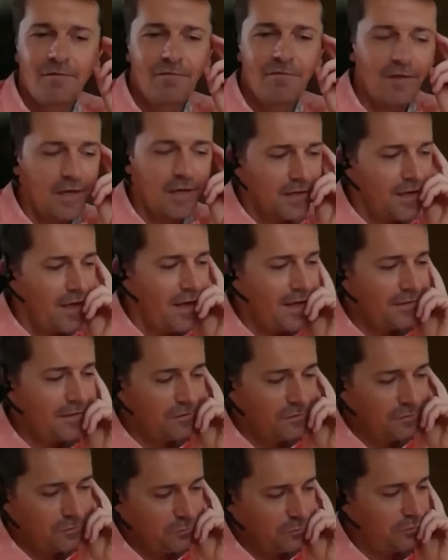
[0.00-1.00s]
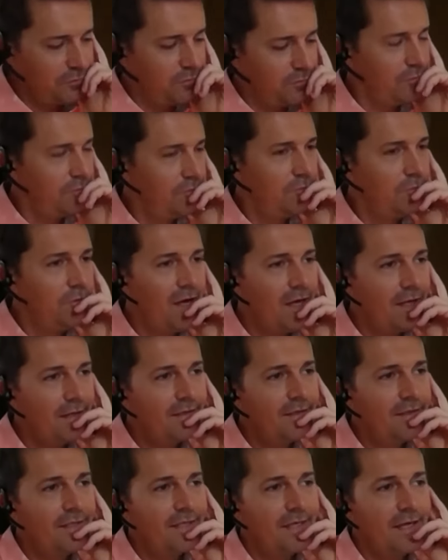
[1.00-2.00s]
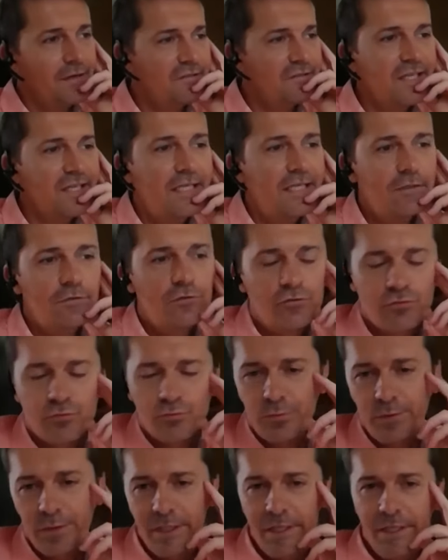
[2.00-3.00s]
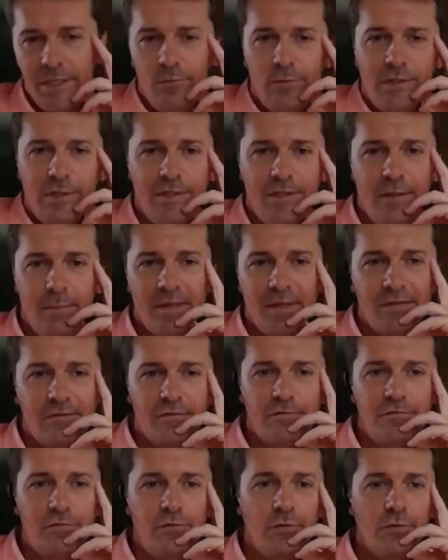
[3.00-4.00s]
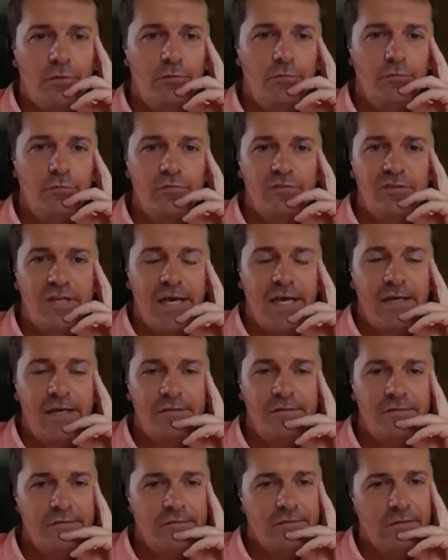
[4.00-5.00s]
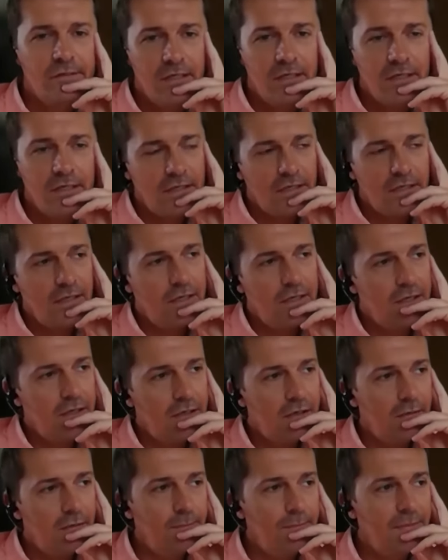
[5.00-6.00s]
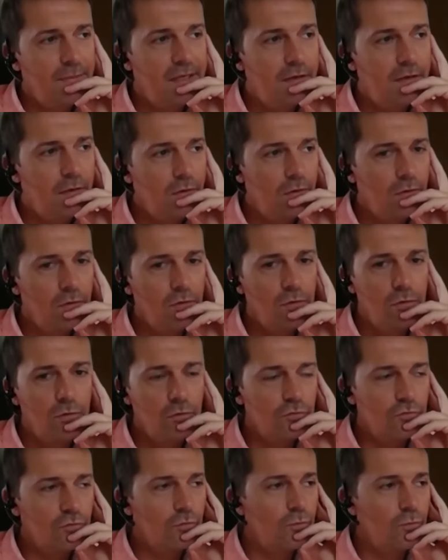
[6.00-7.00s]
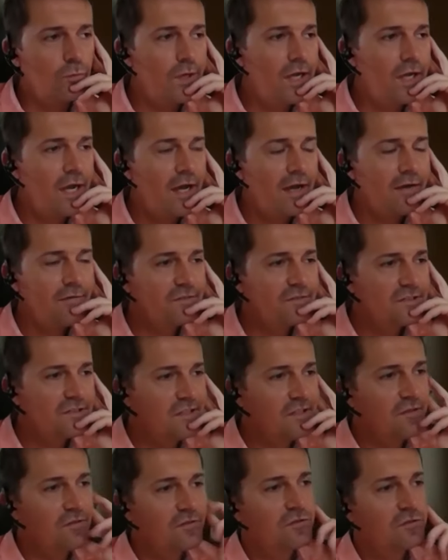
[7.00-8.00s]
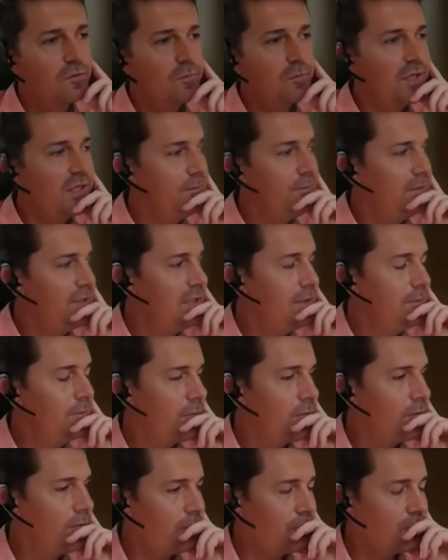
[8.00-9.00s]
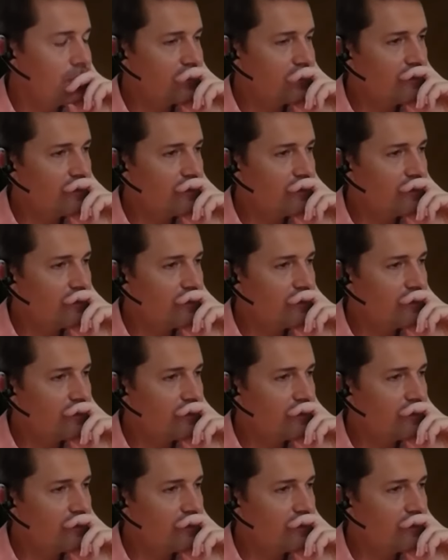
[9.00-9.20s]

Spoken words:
I can add to Andy, I think it really depends of your use case, because we have seen so many people